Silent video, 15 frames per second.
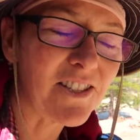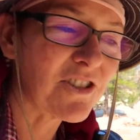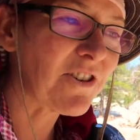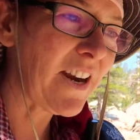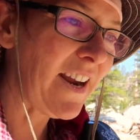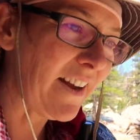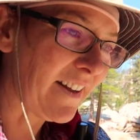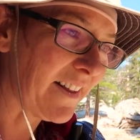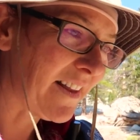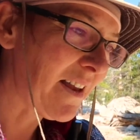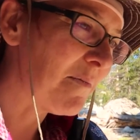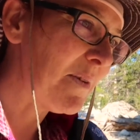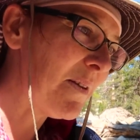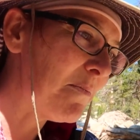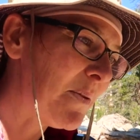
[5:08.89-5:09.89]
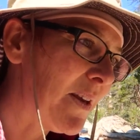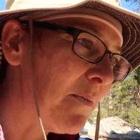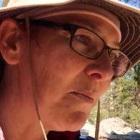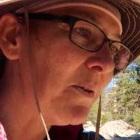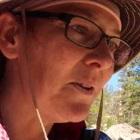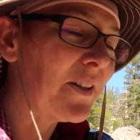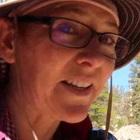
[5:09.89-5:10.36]
the trail. I mean,
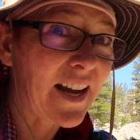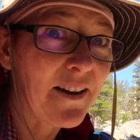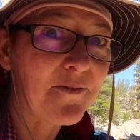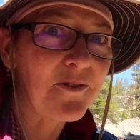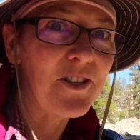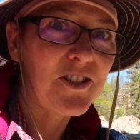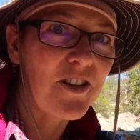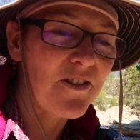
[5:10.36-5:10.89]
people look out for each